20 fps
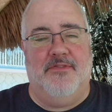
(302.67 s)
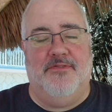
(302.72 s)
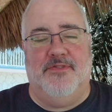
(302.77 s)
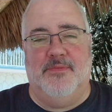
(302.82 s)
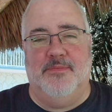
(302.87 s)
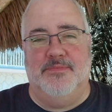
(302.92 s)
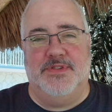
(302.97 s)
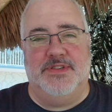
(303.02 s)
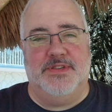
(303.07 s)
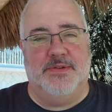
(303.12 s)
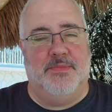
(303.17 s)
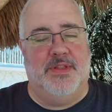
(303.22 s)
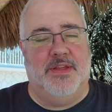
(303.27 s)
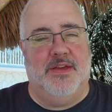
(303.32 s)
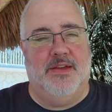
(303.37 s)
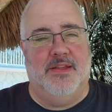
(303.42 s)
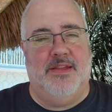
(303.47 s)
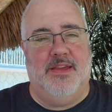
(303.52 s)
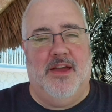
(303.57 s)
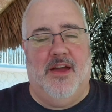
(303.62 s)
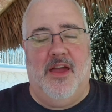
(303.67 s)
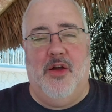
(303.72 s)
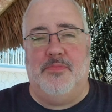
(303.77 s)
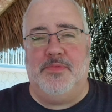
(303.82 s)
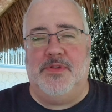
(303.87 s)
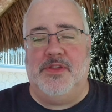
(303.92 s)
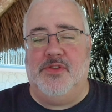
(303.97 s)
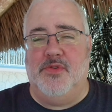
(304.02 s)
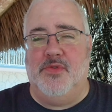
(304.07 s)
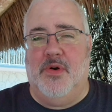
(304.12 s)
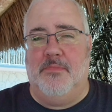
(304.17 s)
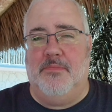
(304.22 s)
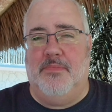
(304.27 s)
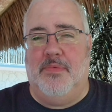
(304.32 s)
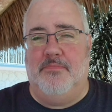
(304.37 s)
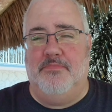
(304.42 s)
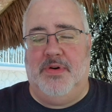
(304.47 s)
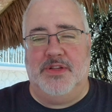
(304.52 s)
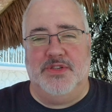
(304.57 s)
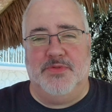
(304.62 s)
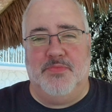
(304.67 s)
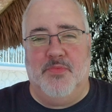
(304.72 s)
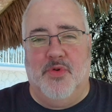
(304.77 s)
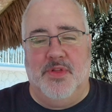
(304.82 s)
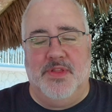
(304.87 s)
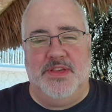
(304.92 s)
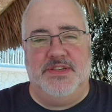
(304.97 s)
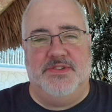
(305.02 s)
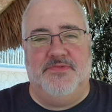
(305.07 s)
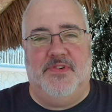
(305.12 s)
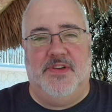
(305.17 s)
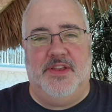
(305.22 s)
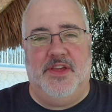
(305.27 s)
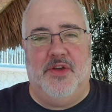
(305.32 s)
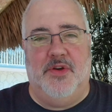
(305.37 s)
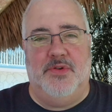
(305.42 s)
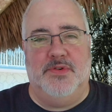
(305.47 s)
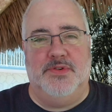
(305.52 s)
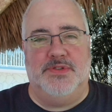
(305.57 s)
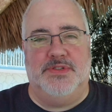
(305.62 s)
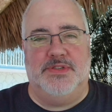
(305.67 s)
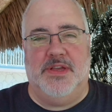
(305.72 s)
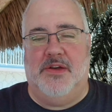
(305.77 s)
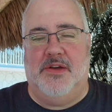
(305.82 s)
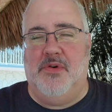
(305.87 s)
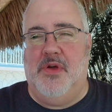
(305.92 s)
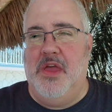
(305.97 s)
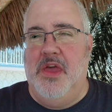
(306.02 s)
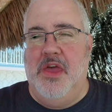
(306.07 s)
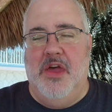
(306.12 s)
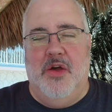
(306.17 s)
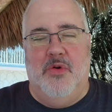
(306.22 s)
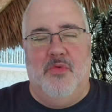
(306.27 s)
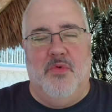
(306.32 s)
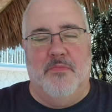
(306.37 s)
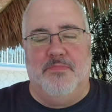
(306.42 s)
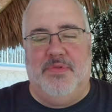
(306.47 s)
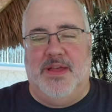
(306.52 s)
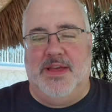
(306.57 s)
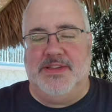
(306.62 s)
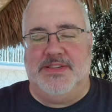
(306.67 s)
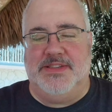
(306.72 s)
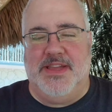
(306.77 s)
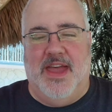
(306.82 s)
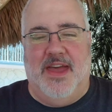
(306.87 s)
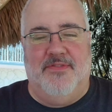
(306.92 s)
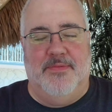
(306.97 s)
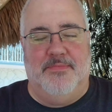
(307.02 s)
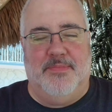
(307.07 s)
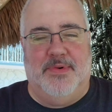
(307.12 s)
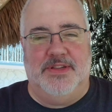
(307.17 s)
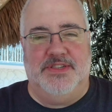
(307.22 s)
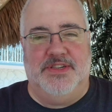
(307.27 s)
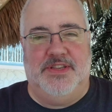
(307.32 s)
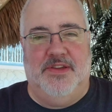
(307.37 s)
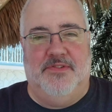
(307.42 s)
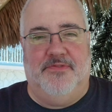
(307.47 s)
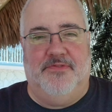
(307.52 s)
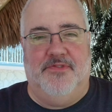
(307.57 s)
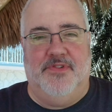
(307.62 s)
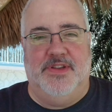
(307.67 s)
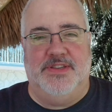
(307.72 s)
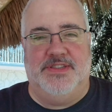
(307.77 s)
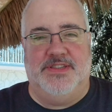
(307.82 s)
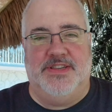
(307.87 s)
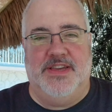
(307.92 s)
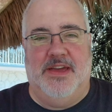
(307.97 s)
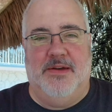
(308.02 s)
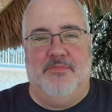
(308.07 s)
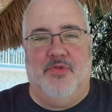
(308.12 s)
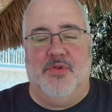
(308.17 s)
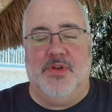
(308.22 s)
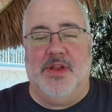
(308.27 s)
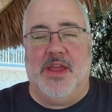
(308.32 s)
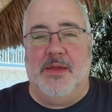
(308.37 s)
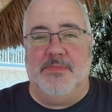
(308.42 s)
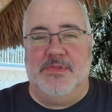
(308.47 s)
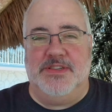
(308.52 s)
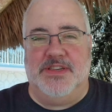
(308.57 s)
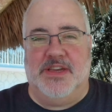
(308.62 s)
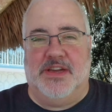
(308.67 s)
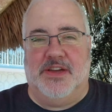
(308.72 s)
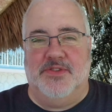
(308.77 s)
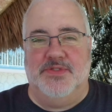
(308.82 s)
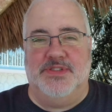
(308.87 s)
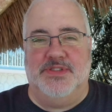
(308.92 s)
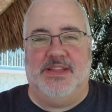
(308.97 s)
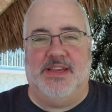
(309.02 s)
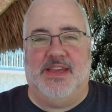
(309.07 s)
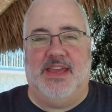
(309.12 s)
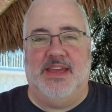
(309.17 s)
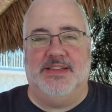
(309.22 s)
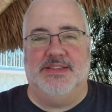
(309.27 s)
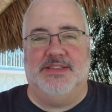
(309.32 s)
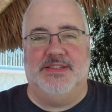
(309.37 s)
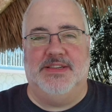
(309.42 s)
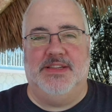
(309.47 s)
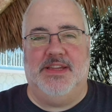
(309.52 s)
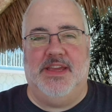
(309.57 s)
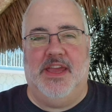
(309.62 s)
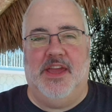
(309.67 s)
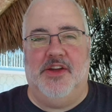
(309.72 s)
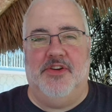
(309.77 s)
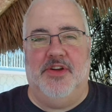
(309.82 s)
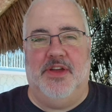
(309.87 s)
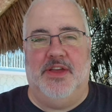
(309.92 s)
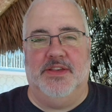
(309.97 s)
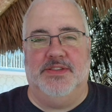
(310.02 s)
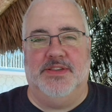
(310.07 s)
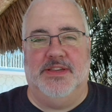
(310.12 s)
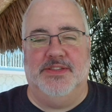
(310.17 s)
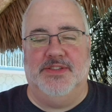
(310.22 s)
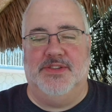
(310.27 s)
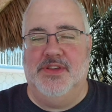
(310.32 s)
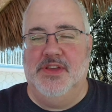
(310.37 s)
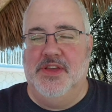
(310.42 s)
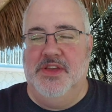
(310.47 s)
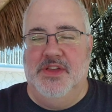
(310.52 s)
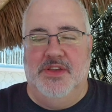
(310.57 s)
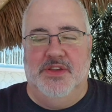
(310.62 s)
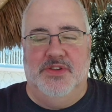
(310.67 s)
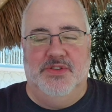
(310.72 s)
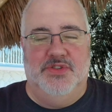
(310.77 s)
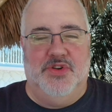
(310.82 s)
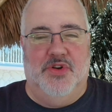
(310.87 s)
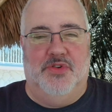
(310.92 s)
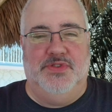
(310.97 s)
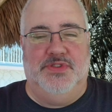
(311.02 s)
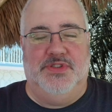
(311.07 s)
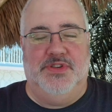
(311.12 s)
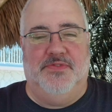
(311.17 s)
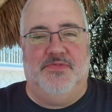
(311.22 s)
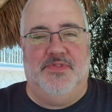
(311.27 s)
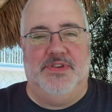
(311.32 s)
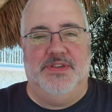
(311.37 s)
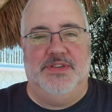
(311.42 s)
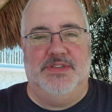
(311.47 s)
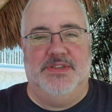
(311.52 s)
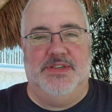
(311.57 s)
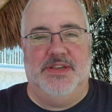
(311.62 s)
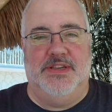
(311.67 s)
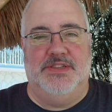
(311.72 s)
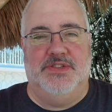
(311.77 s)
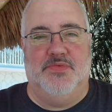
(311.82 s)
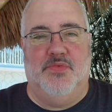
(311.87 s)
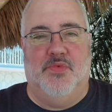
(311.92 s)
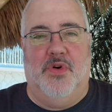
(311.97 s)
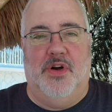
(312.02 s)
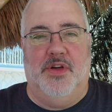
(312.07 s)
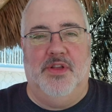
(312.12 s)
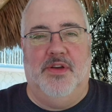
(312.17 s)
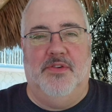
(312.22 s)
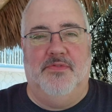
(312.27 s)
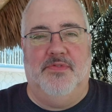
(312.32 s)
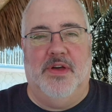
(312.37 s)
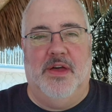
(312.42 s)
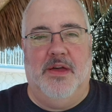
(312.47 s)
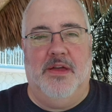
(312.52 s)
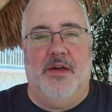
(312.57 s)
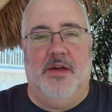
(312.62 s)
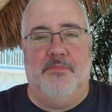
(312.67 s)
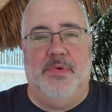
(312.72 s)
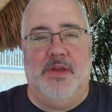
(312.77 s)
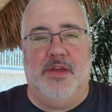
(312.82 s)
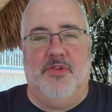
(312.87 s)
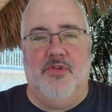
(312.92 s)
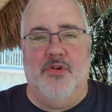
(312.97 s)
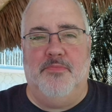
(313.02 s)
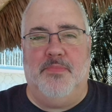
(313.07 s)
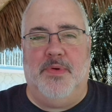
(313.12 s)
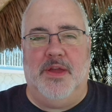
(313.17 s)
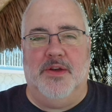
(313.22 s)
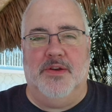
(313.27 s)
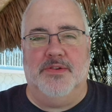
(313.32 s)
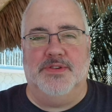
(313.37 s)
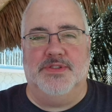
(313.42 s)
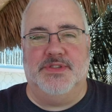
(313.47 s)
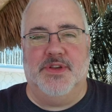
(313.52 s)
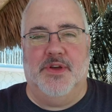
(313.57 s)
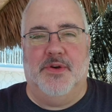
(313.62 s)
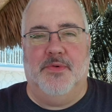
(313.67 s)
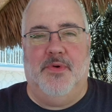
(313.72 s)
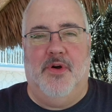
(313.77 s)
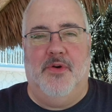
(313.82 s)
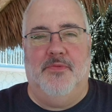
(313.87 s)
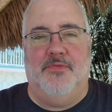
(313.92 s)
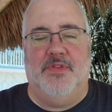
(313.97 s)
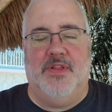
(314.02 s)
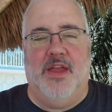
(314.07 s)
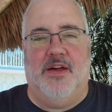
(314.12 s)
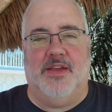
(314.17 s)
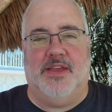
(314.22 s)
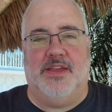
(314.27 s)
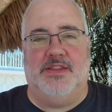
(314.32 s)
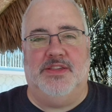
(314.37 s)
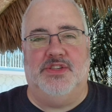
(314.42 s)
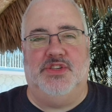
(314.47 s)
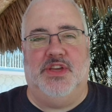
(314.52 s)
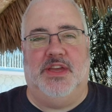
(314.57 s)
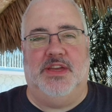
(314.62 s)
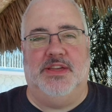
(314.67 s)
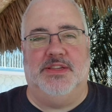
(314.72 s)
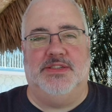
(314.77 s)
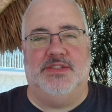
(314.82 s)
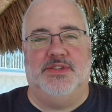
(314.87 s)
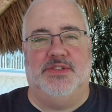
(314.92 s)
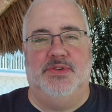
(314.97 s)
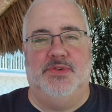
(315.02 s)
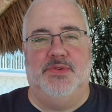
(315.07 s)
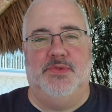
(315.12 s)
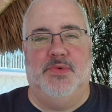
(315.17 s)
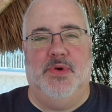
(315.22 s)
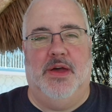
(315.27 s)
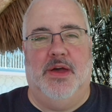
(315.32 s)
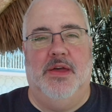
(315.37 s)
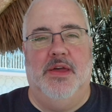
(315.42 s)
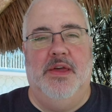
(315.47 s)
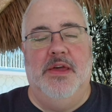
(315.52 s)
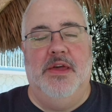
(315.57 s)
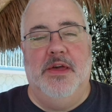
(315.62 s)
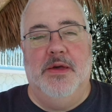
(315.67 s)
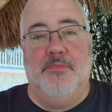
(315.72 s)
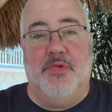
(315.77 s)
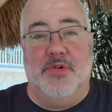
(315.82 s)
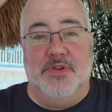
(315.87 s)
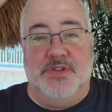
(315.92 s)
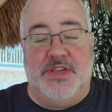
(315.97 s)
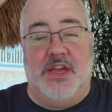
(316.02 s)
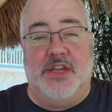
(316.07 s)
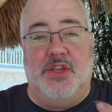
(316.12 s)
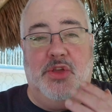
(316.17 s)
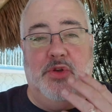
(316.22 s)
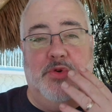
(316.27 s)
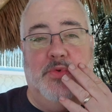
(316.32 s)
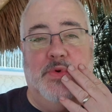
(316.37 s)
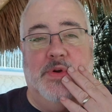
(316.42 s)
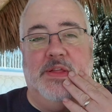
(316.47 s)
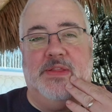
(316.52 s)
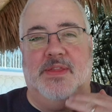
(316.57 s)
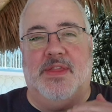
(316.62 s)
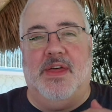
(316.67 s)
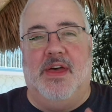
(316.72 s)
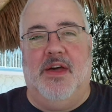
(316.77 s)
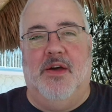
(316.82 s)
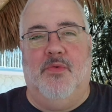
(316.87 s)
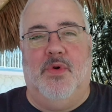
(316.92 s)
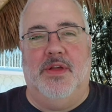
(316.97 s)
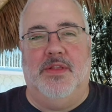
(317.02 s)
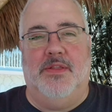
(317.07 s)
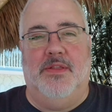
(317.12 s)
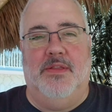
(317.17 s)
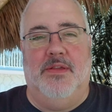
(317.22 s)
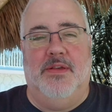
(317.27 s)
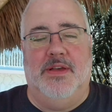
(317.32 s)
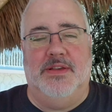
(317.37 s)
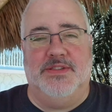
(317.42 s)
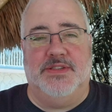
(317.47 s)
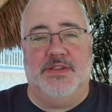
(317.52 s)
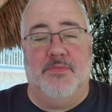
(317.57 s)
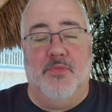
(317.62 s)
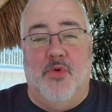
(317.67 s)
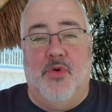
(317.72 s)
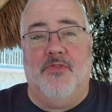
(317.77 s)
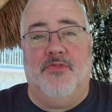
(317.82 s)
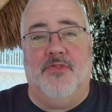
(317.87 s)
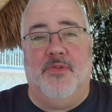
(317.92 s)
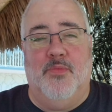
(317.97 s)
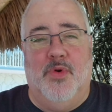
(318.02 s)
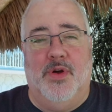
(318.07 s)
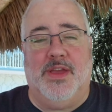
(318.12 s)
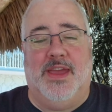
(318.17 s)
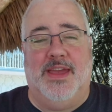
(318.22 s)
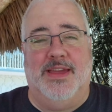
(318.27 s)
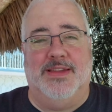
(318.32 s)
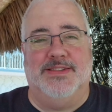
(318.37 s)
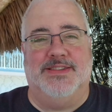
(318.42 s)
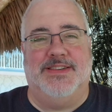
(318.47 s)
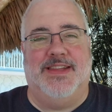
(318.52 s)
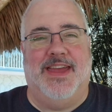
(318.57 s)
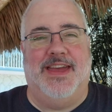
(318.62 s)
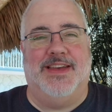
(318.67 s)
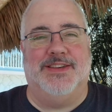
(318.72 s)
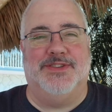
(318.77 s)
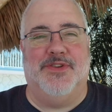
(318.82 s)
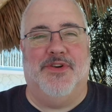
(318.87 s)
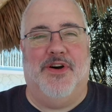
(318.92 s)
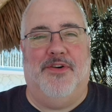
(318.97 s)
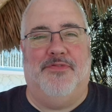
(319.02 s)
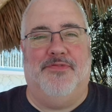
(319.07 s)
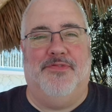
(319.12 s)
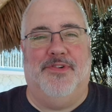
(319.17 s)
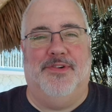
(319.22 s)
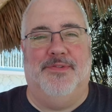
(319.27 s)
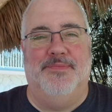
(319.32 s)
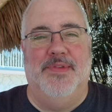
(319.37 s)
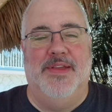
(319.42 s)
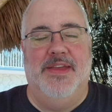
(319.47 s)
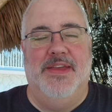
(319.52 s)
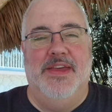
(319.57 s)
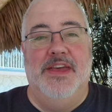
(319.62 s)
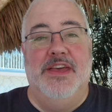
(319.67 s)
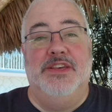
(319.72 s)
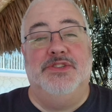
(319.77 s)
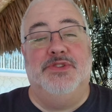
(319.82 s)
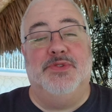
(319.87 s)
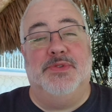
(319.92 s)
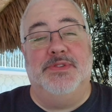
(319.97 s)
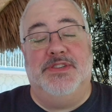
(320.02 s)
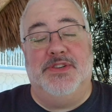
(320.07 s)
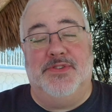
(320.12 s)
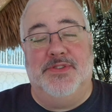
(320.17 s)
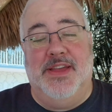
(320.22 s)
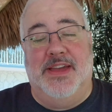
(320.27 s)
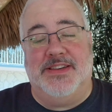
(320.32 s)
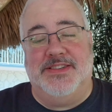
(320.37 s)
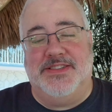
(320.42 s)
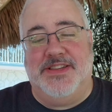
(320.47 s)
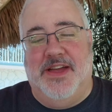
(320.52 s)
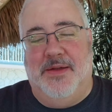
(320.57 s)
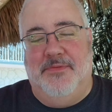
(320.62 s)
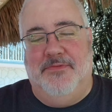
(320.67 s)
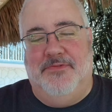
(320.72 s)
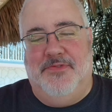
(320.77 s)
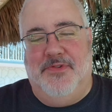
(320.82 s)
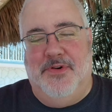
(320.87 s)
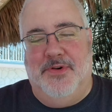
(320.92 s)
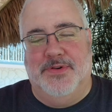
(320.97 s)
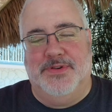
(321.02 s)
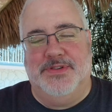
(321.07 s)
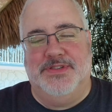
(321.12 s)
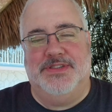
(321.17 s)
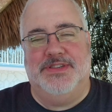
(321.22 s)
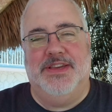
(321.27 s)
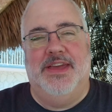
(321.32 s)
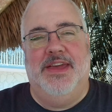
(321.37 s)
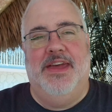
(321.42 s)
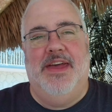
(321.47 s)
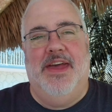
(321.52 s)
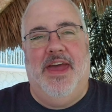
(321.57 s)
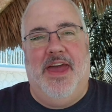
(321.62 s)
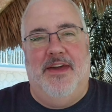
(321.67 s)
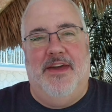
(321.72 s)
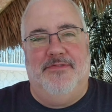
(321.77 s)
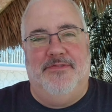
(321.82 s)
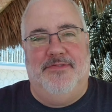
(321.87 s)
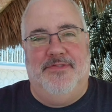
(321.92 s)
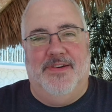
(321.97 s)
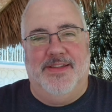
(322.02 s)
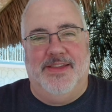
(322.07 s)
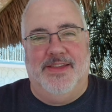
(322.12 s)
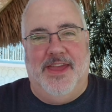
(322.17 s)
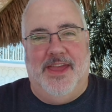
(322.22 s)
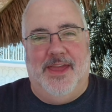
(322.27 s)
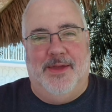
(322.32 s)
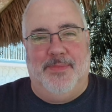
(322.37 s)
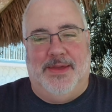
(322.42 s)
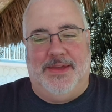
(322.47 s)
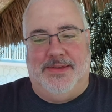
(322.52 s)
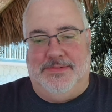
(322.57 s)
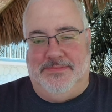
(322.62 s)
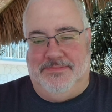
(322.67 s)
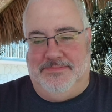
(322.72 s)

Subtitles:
from some of the. Yeah, I hope to do a bunch more of these videos. We're blessed to have a bunch of different board game designers in the Kansas City area, and Joseph is one of a big group here. So hopefully, I'll get the chance to present you with what some more from what Kansas City has to offer. So until next time, folks, have fun gaming.